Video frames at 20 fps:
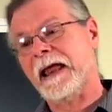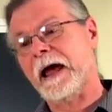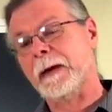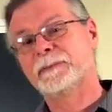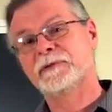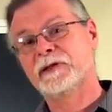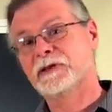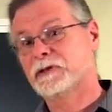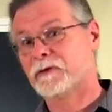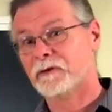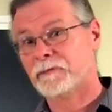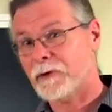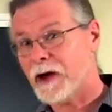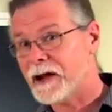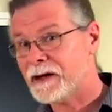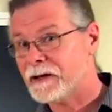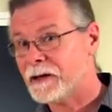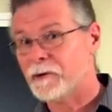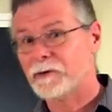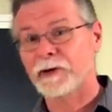absence of
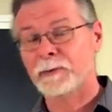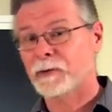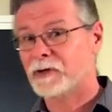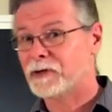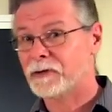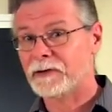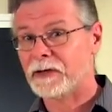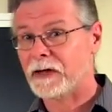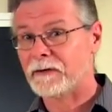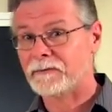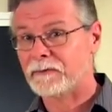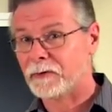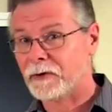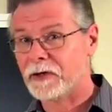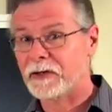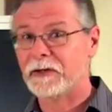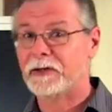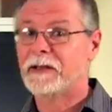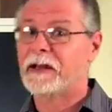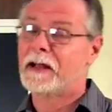radio that would do that
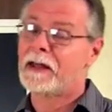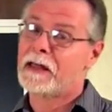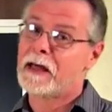for you,